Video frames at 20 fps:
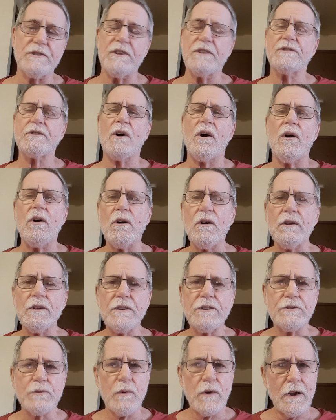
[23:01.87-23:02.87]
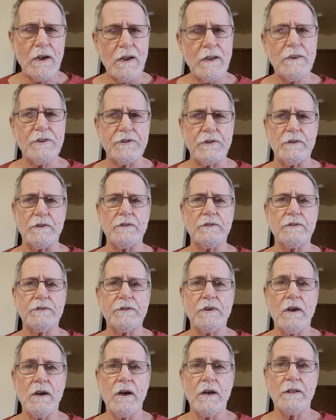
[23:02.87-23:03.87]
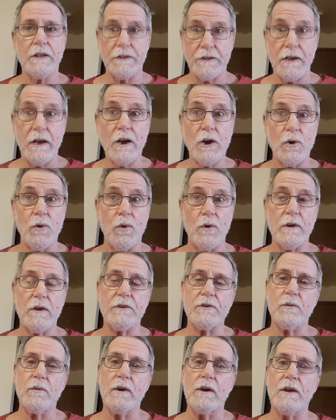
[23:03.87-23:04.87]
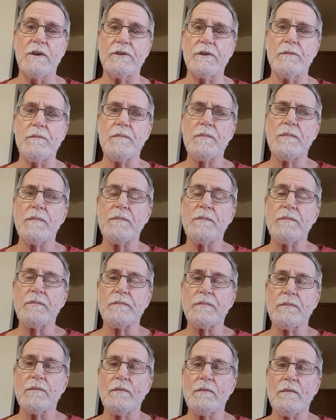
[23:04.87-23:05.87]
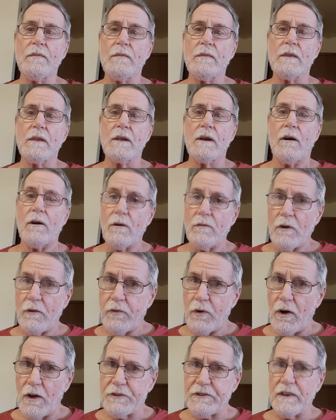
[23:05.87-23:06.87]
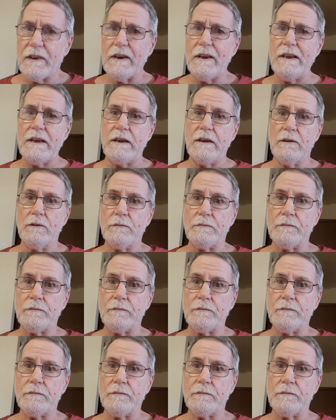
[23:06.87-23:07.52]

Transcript: There's all these religions that they quote as a religion are of a false entity.